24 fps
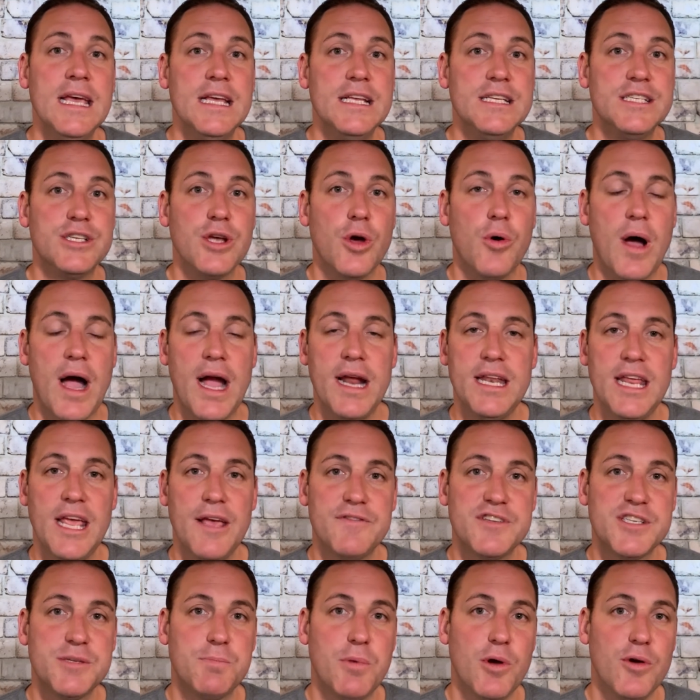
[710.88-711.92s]
So
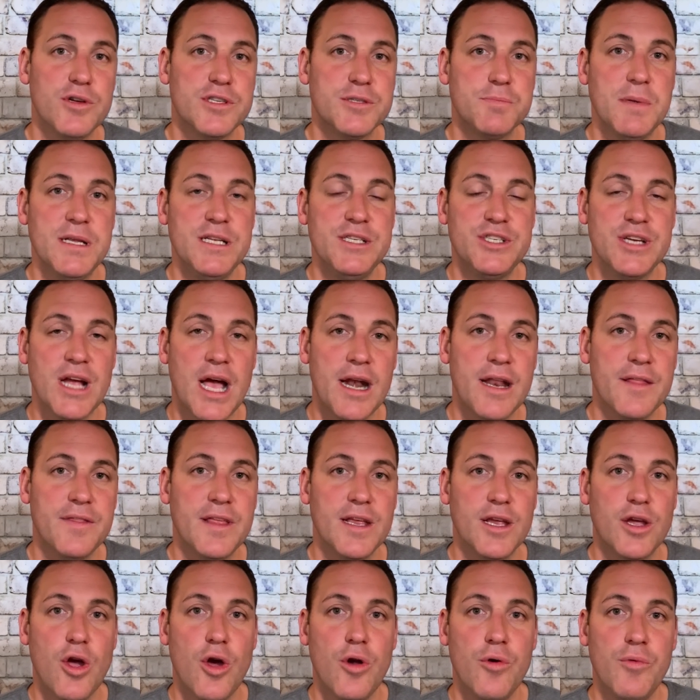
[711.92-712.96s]
IDF spokesman Jonathan
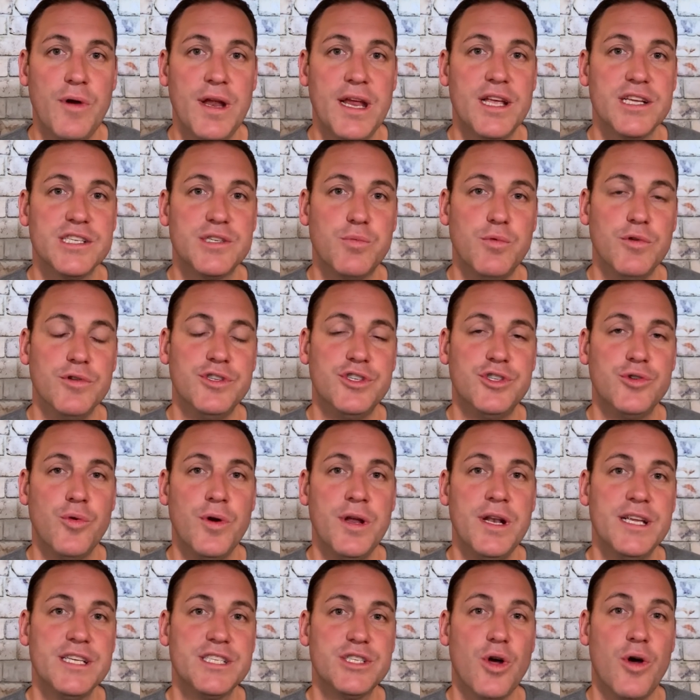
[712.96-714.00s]
Conricus will
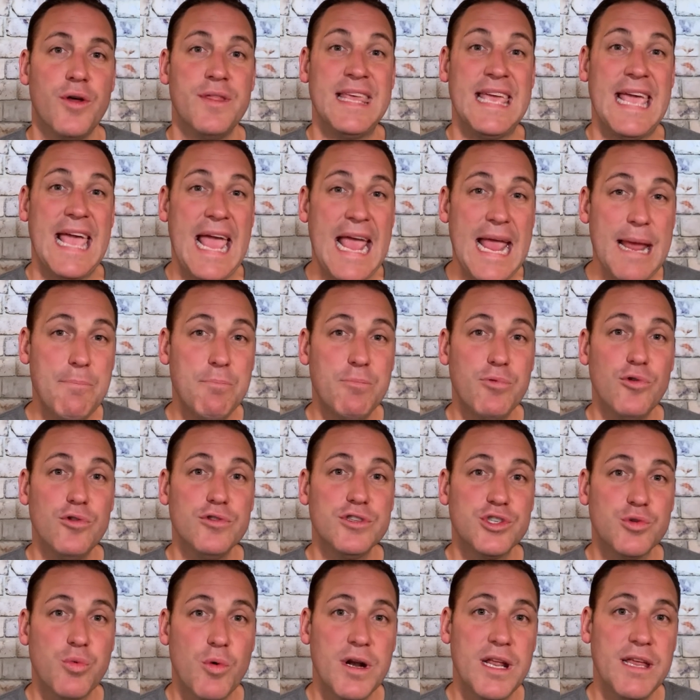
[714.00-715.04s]
join us on the April
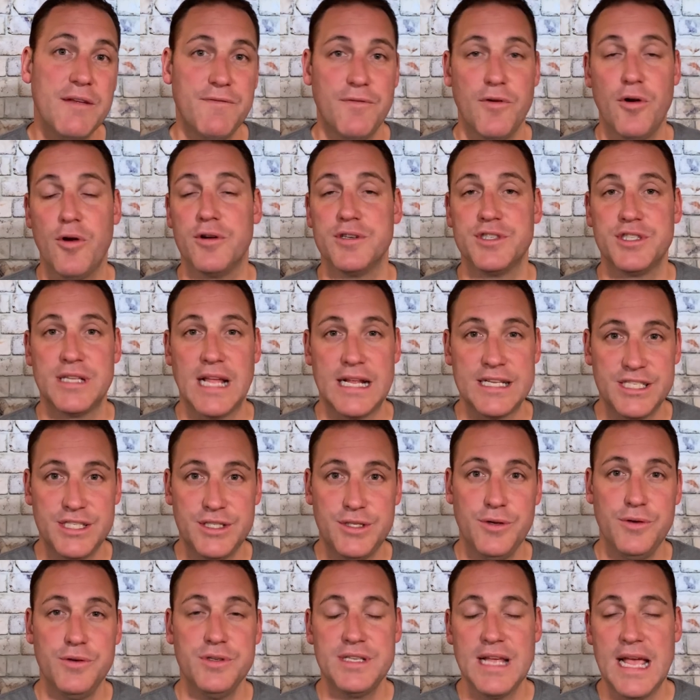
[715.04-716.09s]
21st, that's
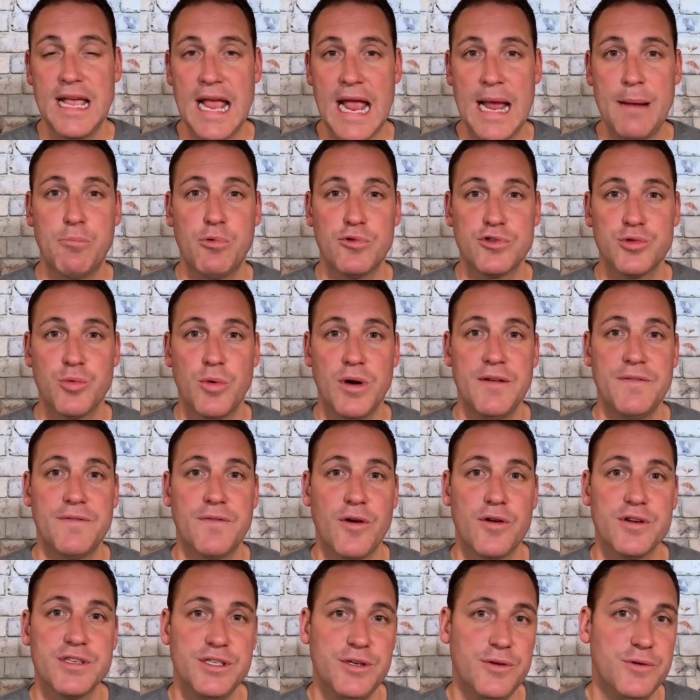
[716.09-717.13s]
Tuesday, April
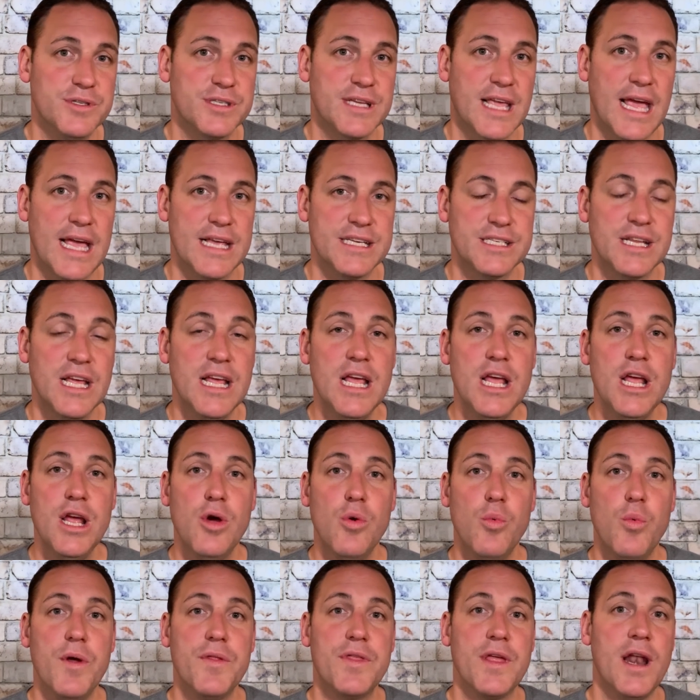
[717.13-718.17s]
21st newscast,
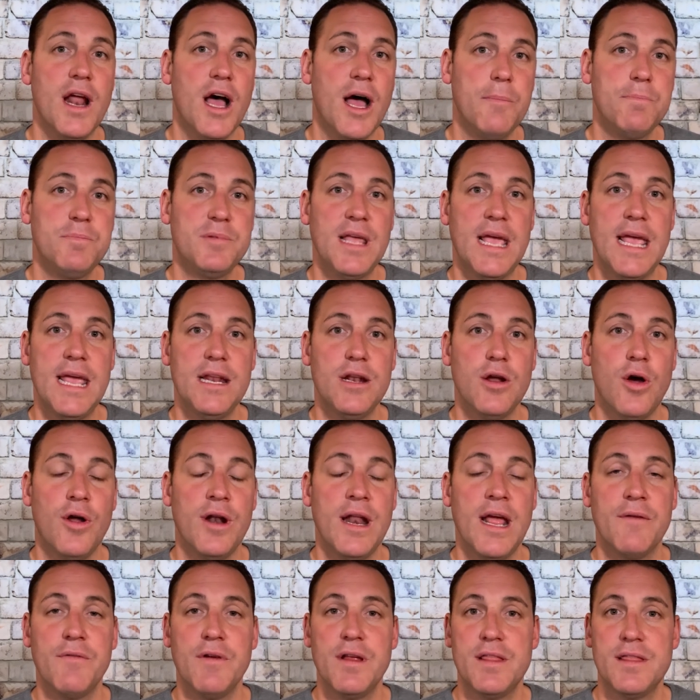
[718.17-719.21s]
with an update on
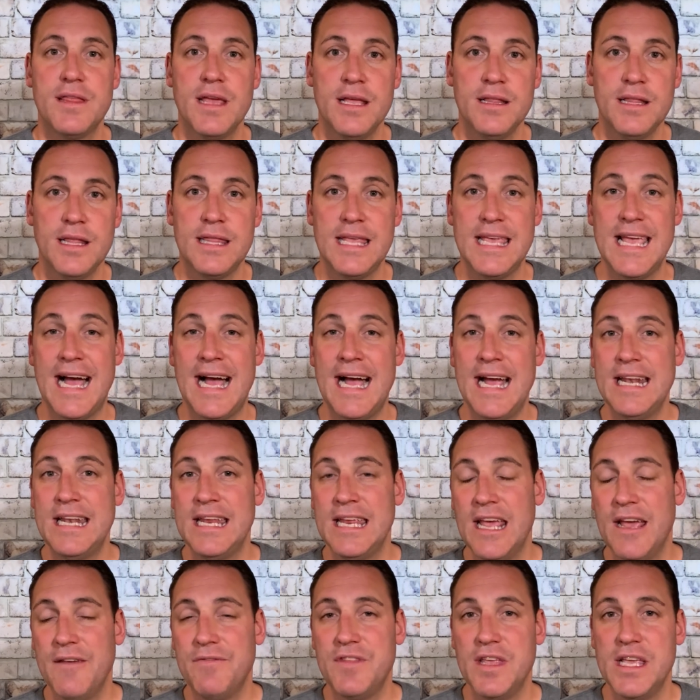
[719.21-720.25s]
everything that the
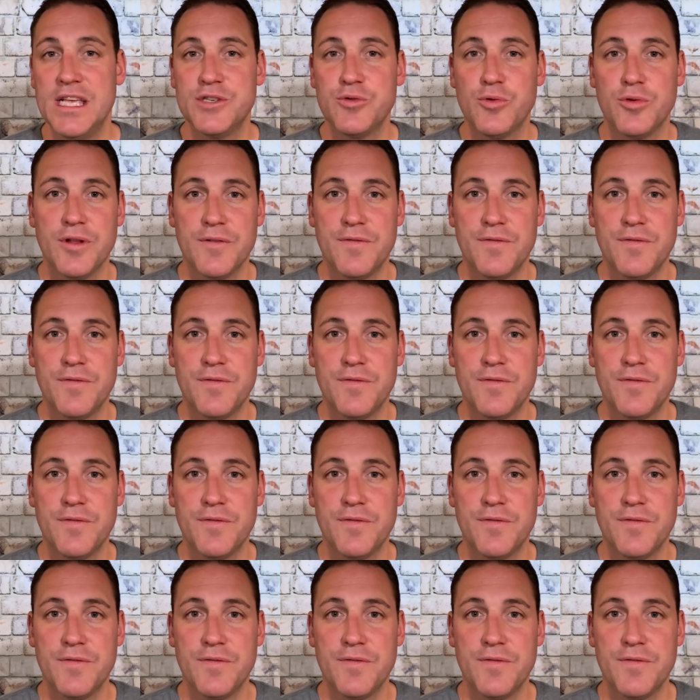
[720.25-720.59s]
IDF, the Israel